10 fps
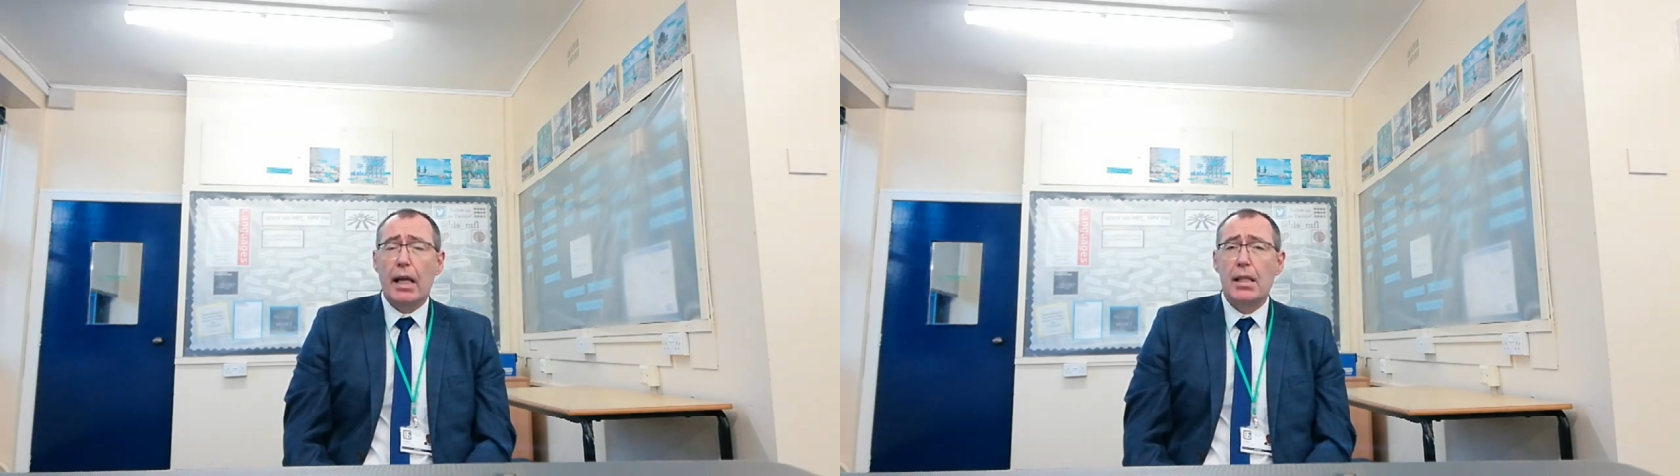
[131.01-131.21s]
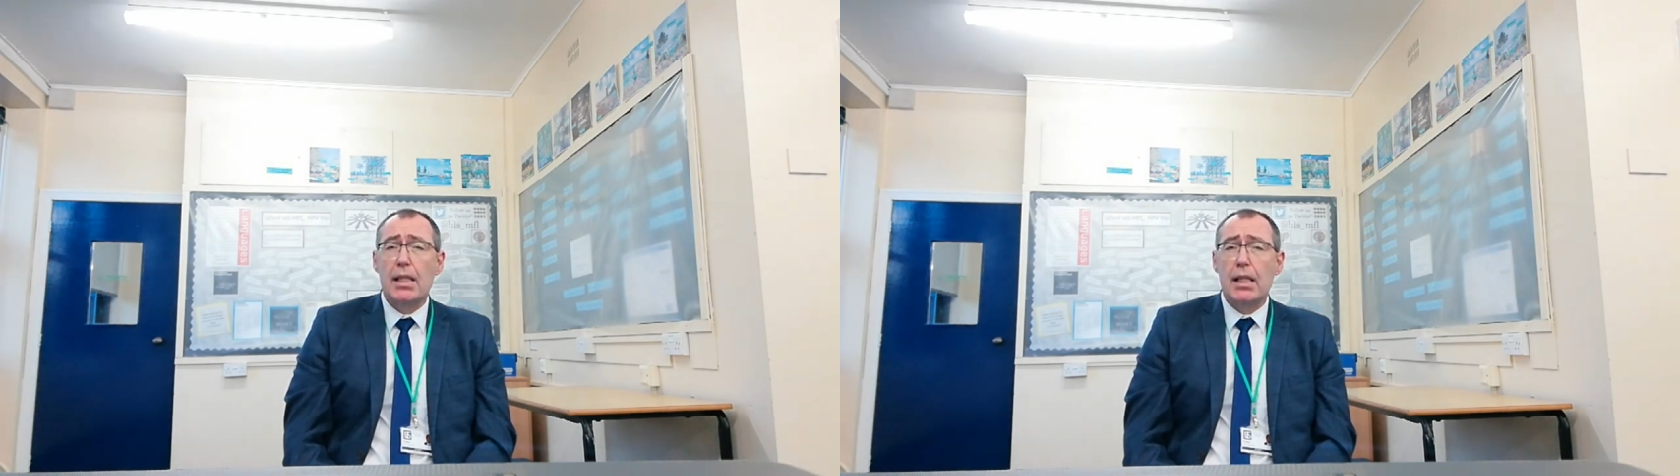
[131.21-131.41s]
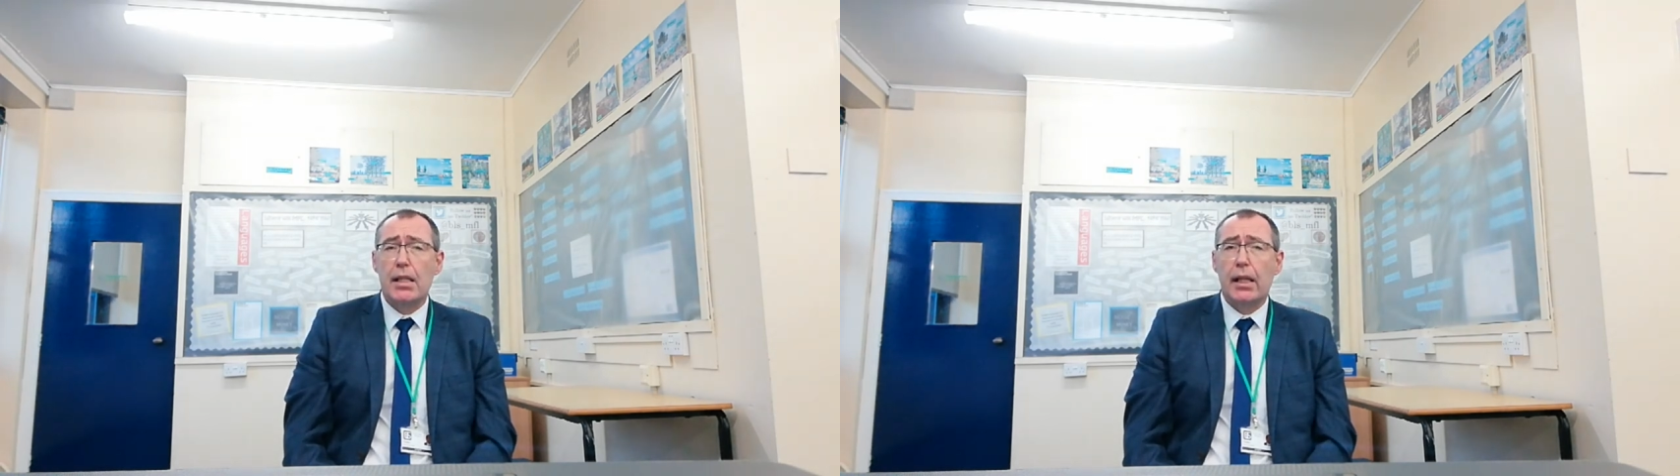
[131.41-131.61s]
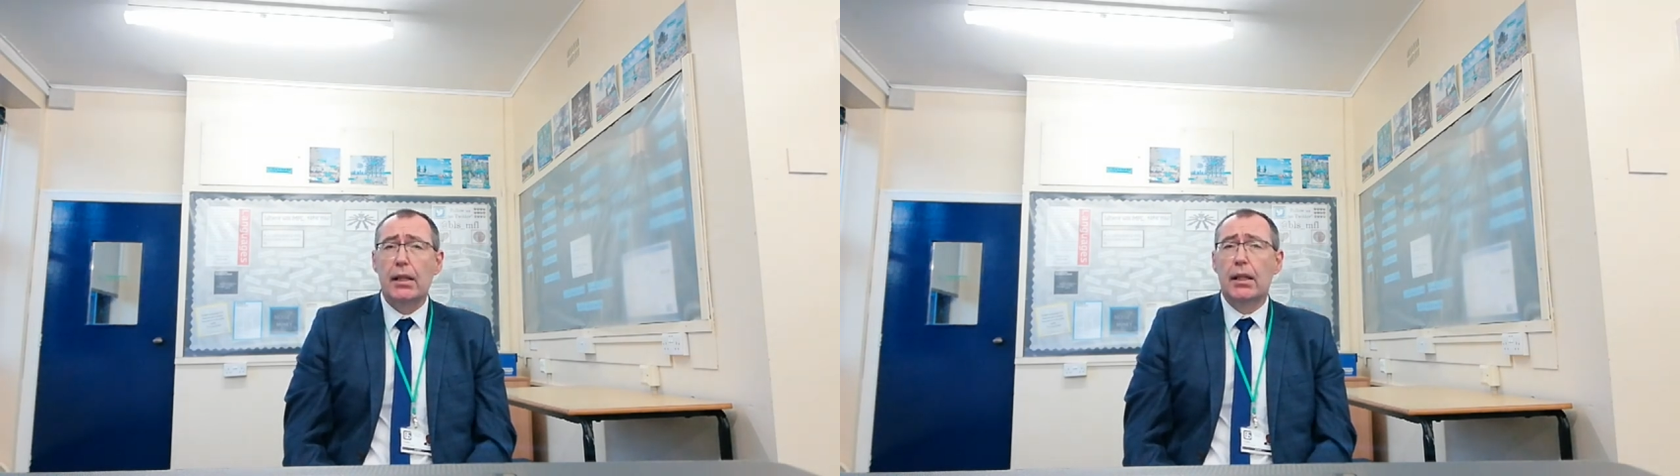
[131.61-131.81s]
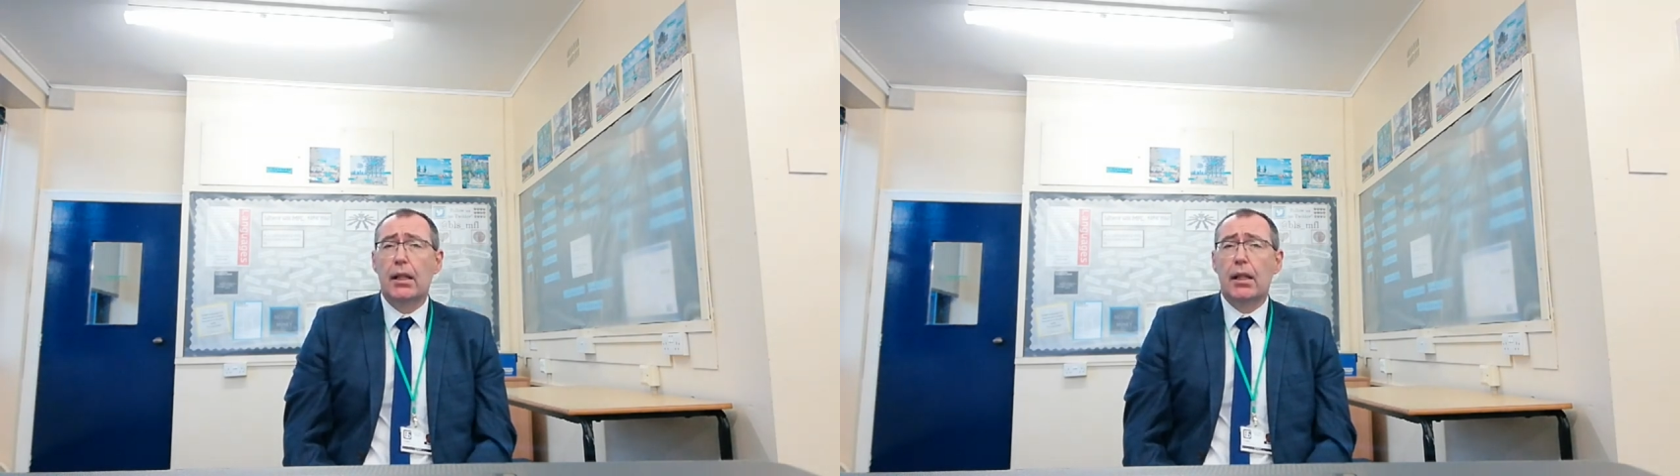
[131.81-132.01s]
and study
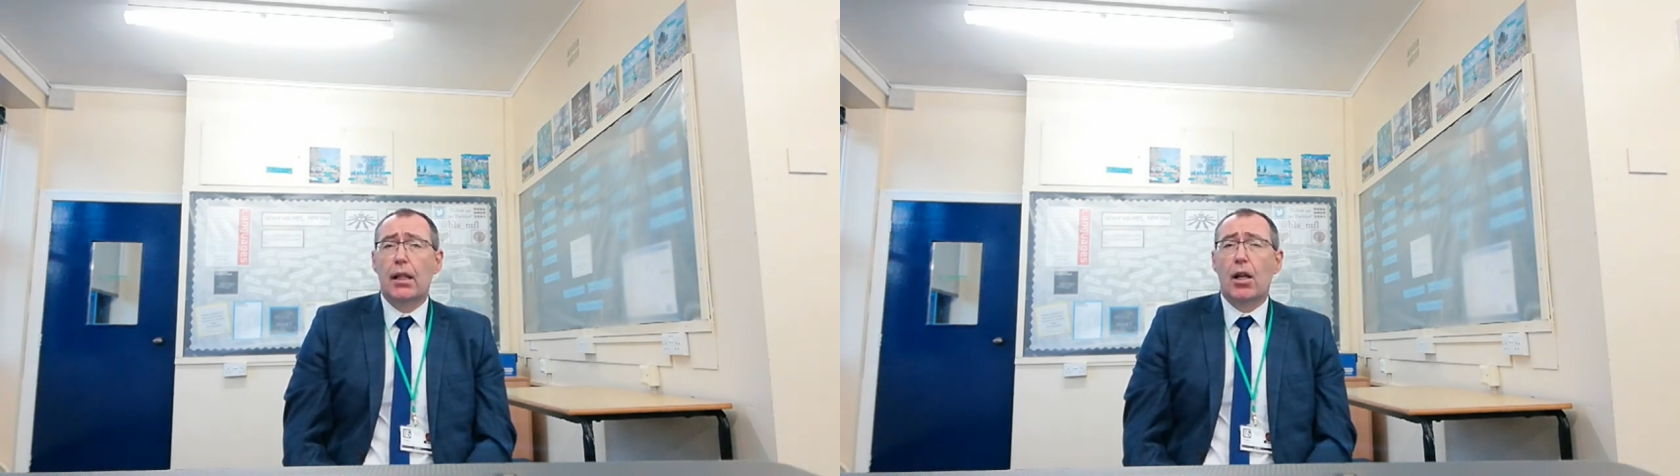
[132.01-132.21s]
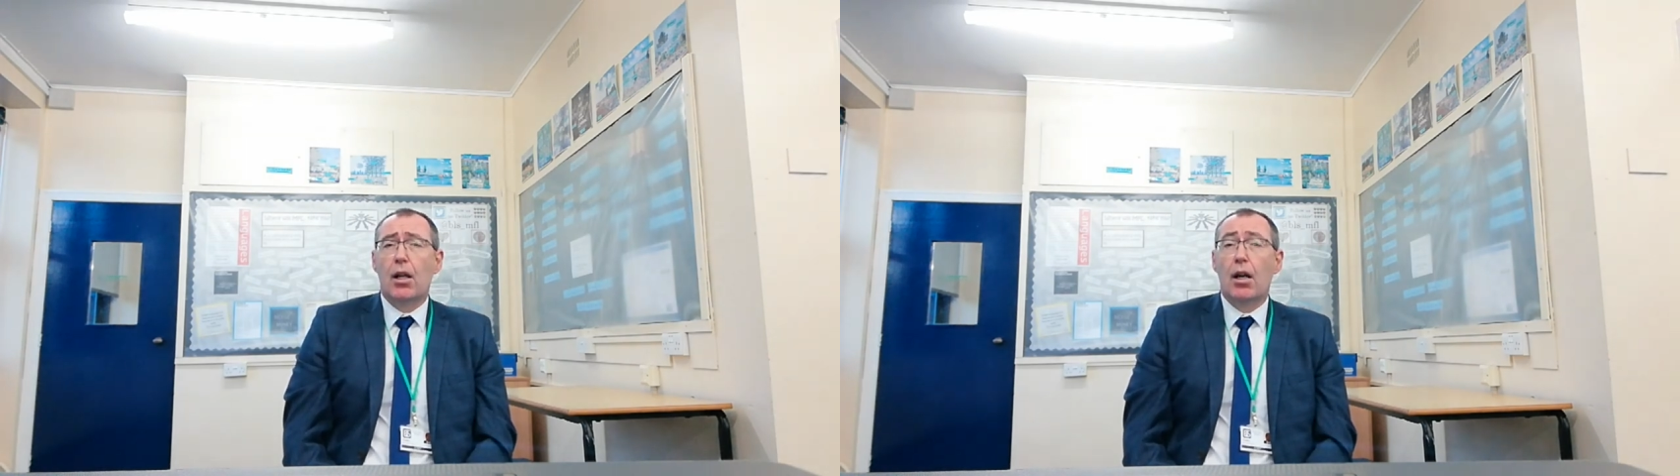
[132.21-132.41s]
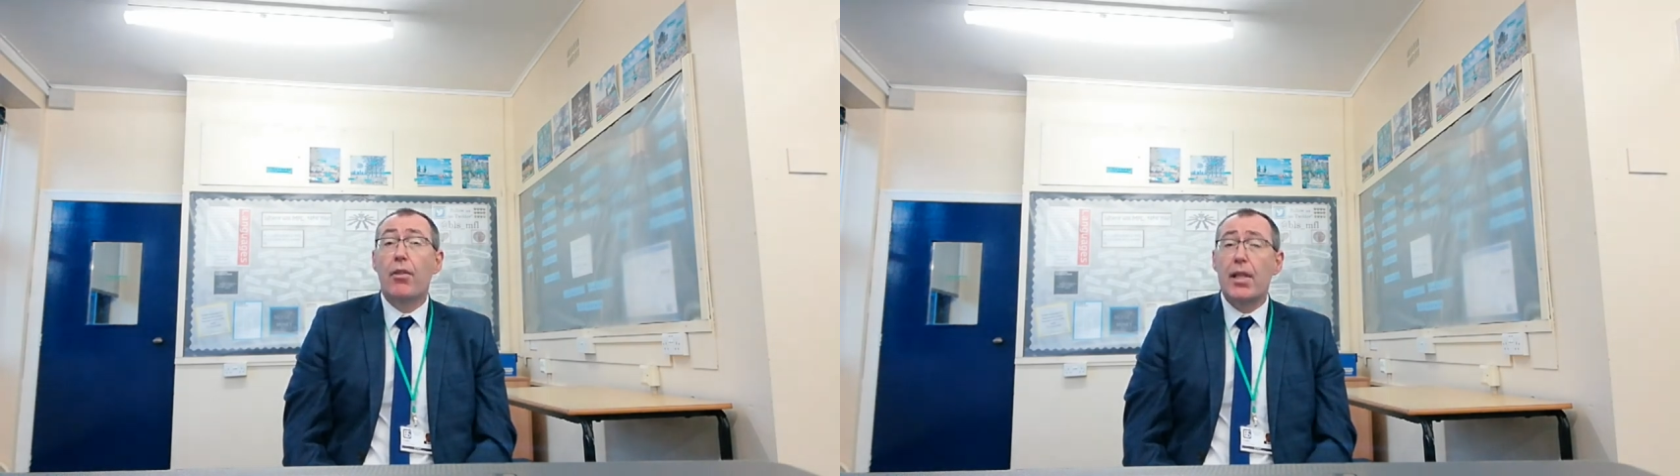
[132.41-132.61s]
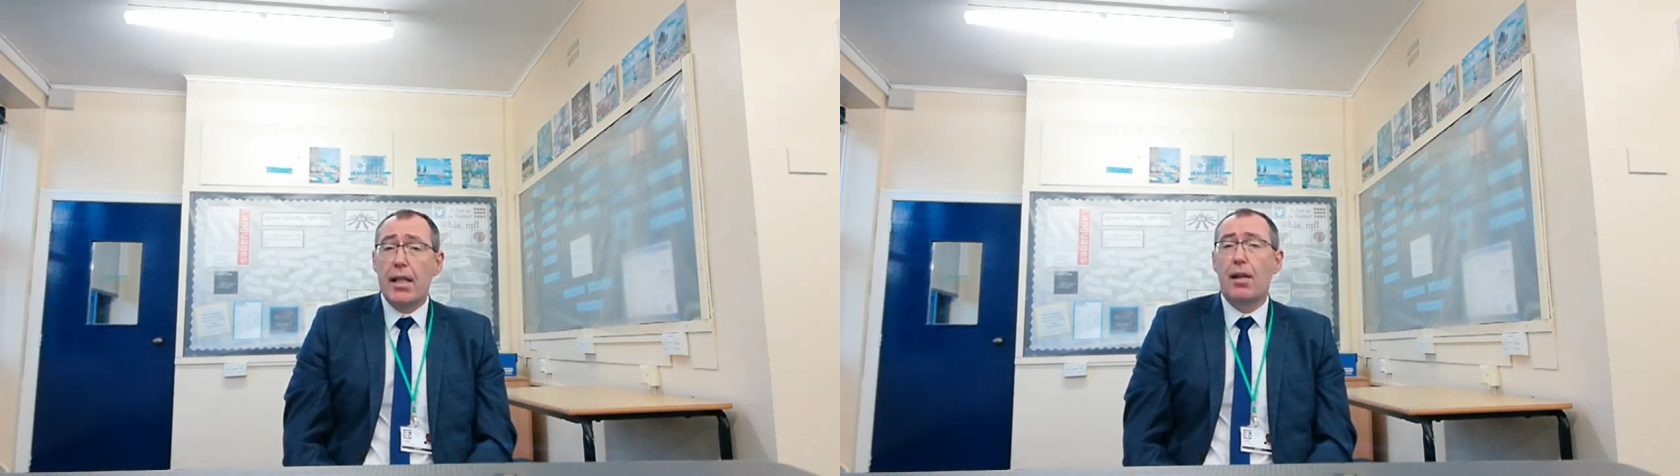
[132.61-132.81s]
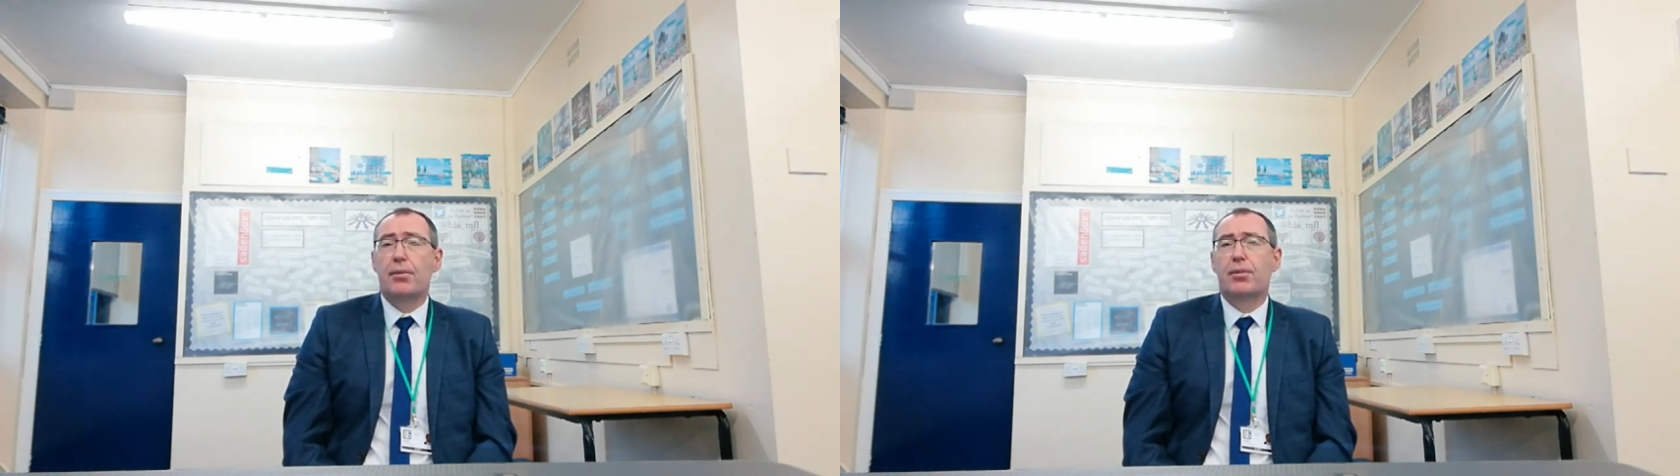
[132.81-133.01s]
are the
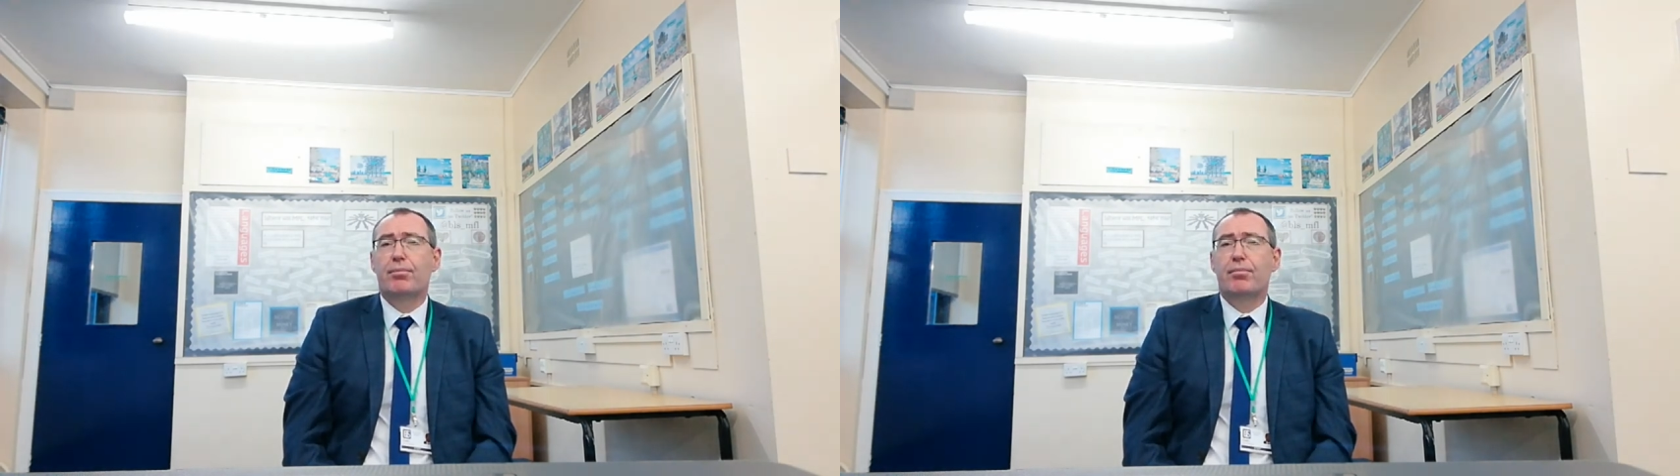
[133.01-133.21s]
staff.